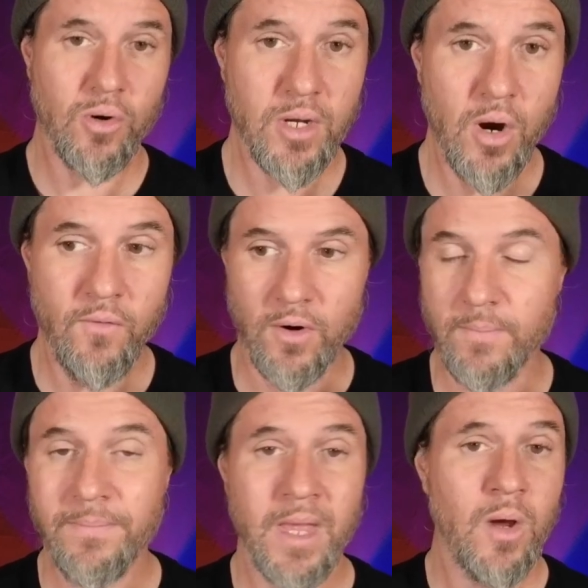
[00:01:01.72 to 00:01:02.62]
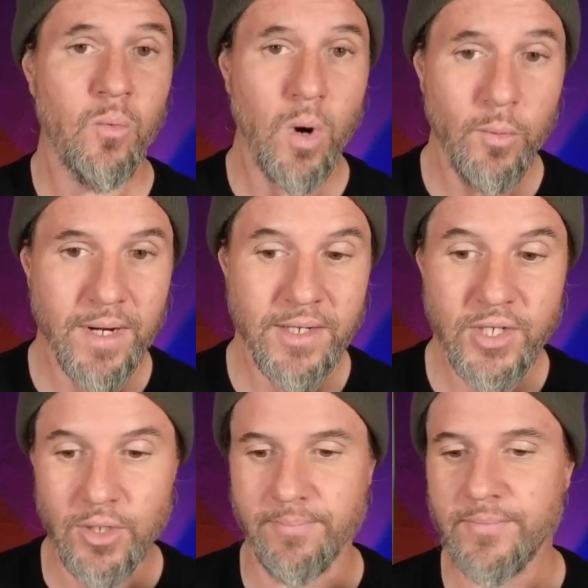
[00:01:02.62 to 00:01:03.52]
over, what would I
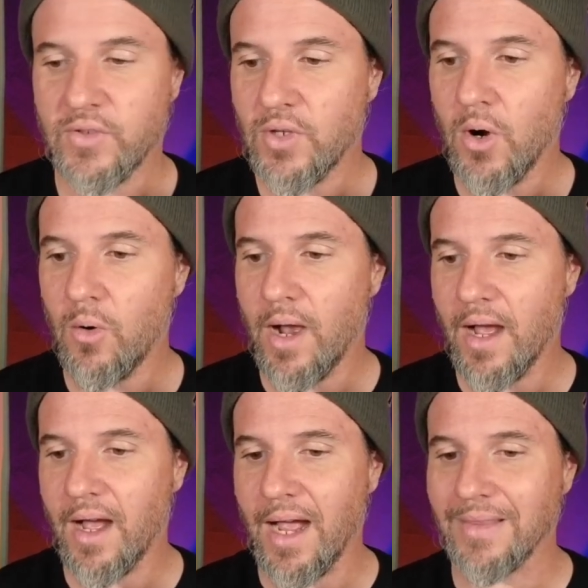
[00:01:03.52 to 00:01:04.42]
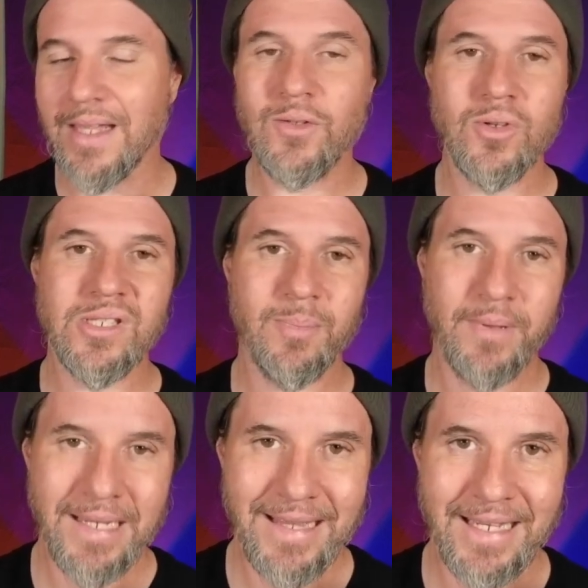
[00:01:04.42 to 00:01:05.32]
do? So uh, I'd like to
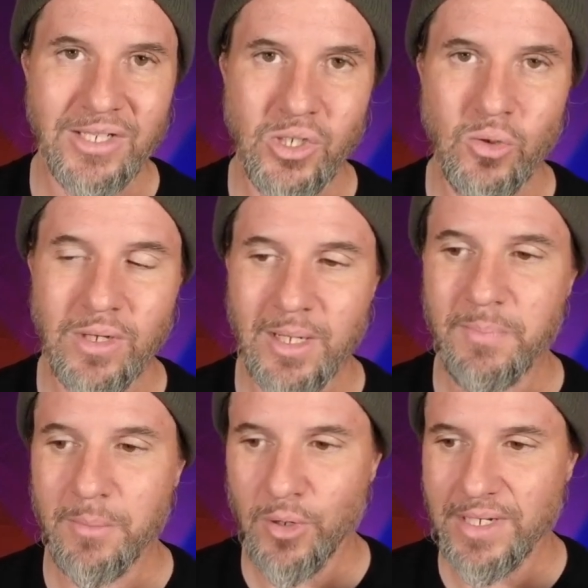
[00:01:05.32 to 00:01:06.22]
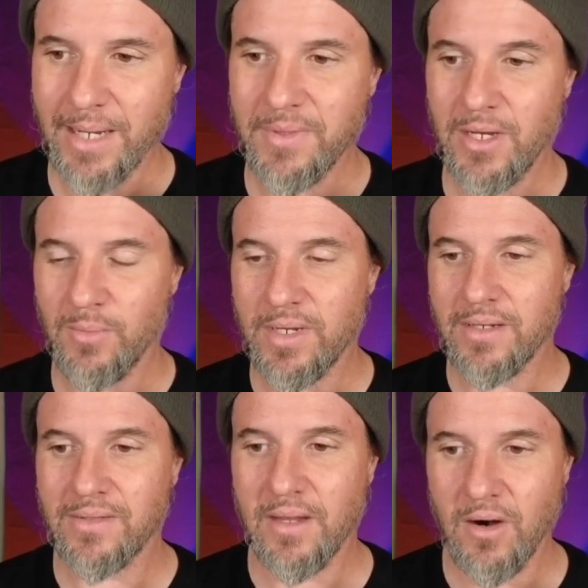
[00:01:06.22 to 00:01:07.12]
explain that to you in a bit more depth here
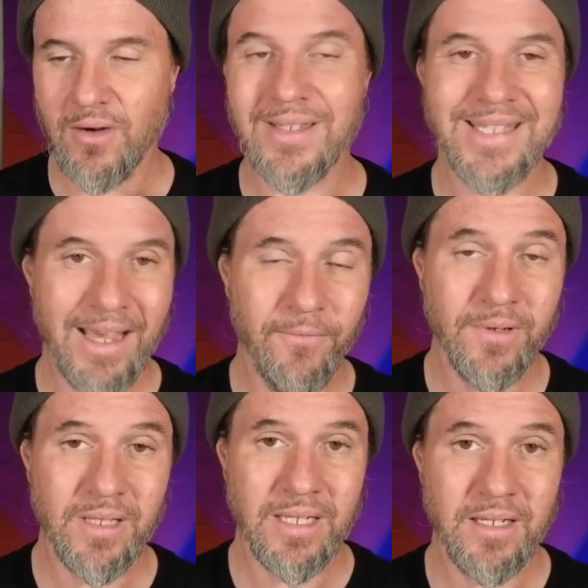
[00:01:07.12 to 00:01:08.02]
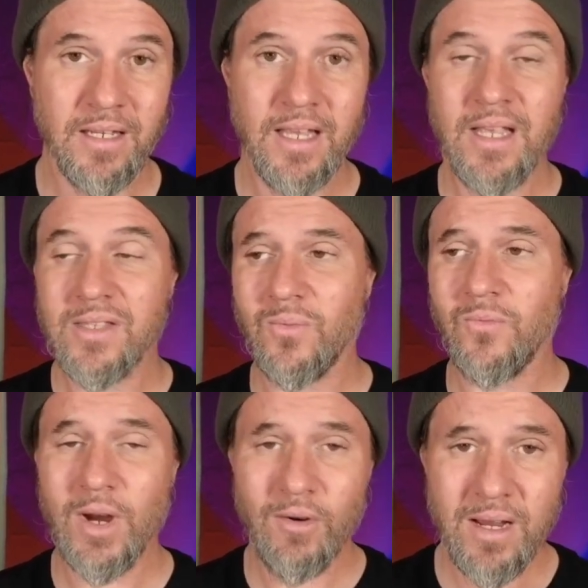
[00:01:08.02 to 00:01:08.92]
because there are definitely some
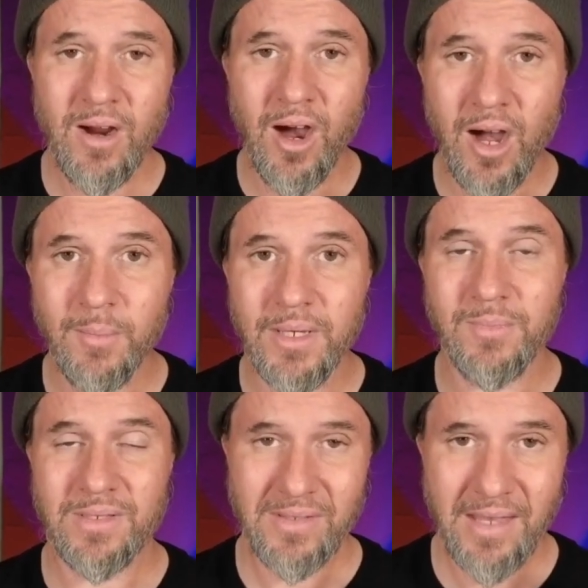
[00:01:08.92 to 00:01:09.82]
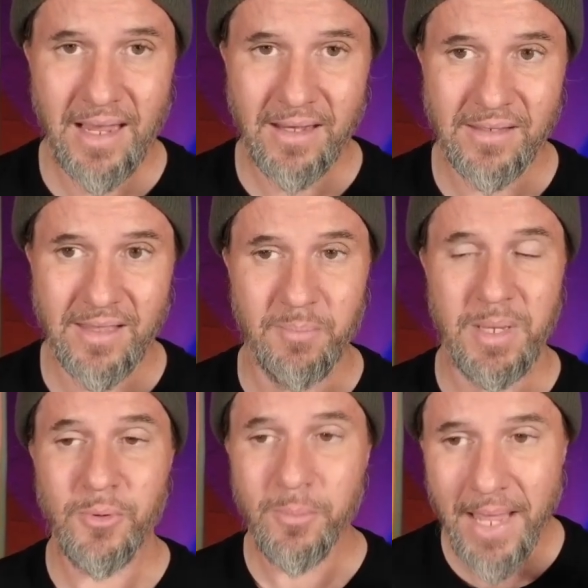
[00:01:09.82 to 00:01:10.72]
very common mistakes that
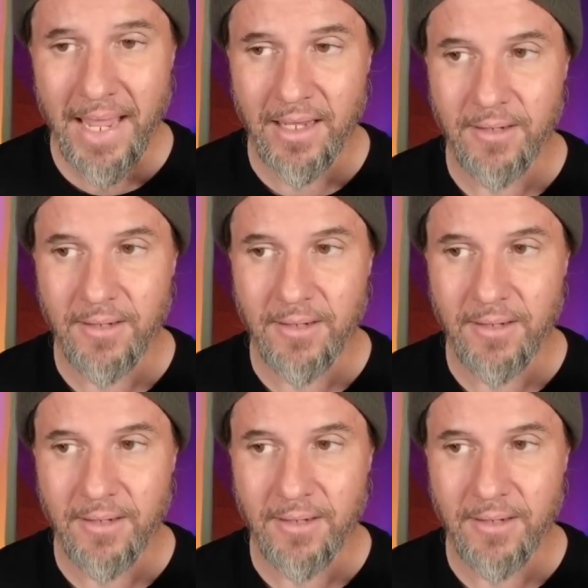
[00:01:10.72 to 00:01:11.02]
people make